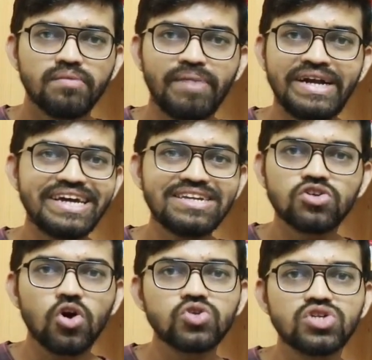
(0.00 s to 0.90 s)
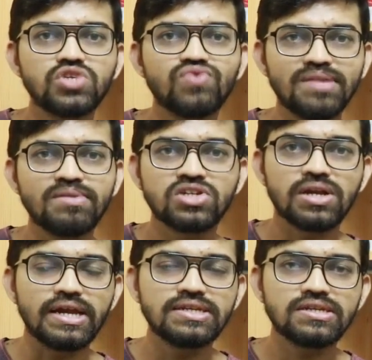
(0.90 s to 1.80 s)
maintenance cost is very
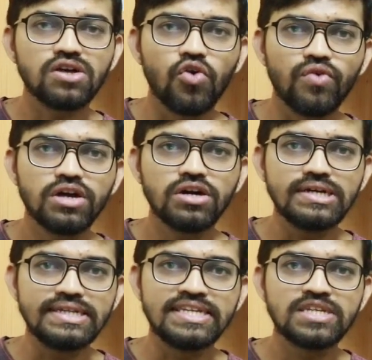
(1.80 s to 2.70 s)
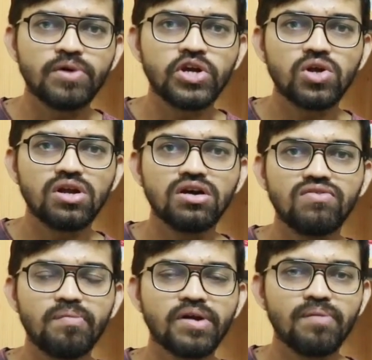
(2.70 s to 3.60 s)
much less over here in this particular
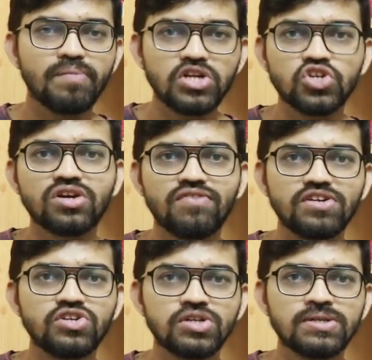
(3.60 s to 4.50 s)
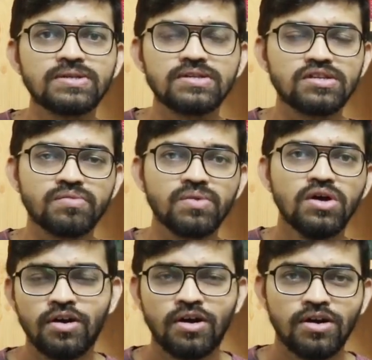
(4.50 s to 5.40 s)
vapor compression refrigeration system.
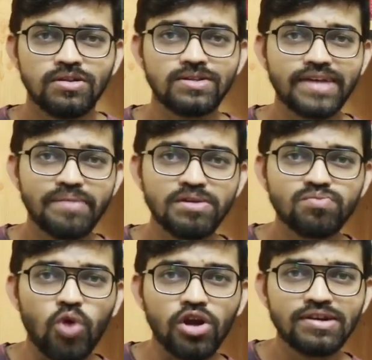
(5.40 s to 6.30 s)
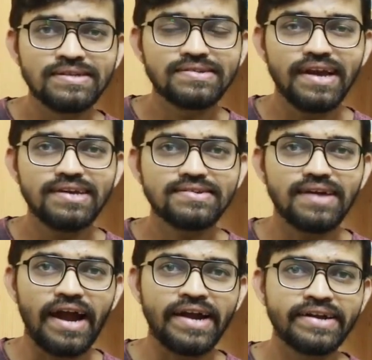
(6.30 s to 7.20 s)
This can be smaller in size
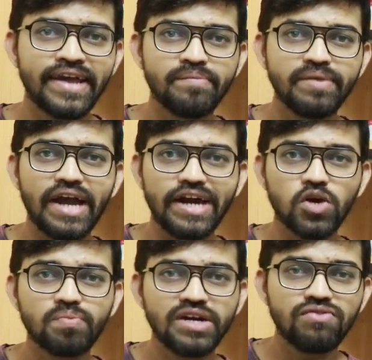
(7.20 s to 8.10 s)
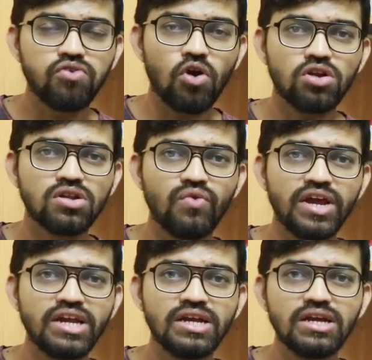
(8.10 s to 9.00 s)
and can be adopted for the
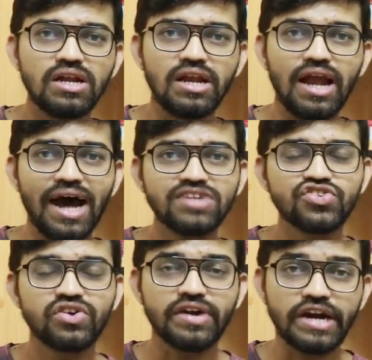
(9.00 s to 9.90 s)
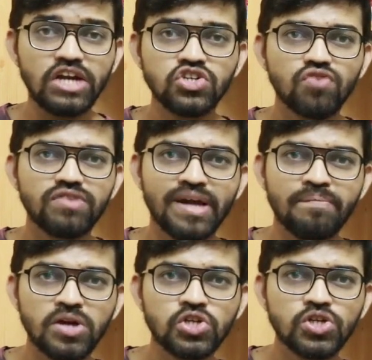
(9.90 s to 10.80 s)
very large range of the
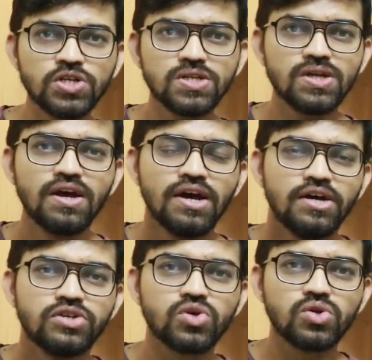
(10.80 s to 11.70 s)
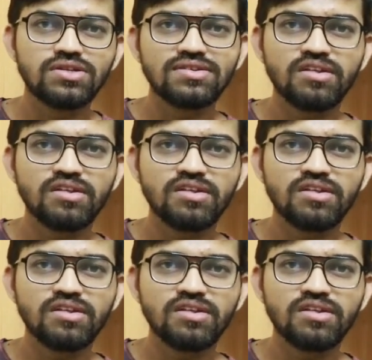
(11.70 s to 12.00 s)
temperatures. So this is